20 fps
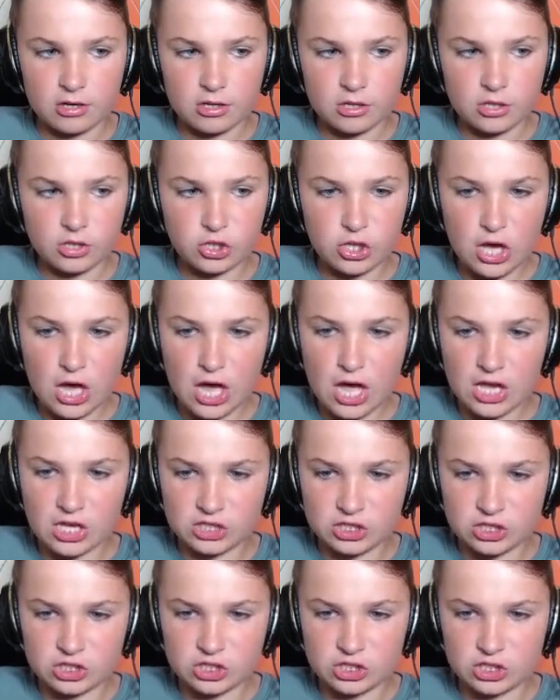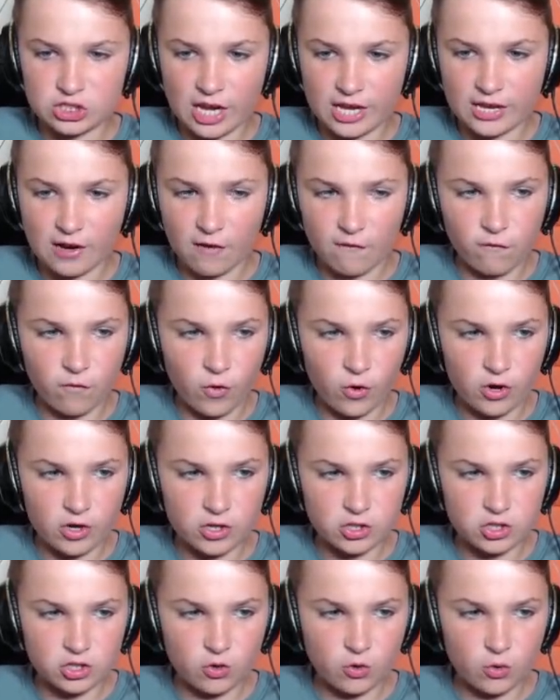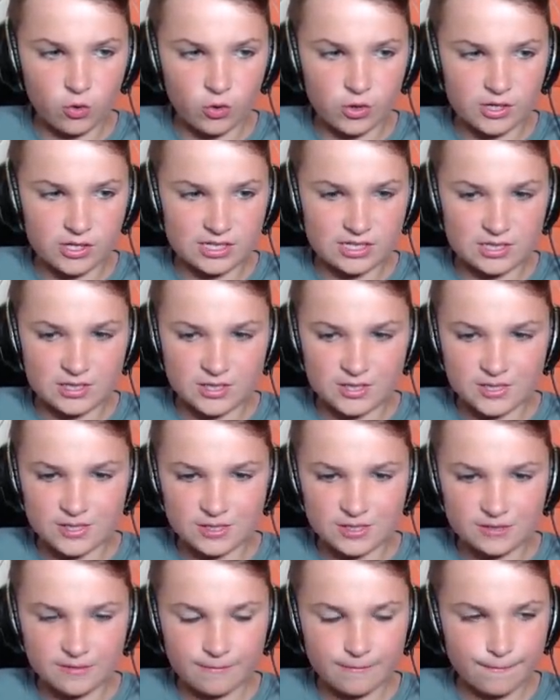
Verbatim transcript: Yes, I got four hundred coins.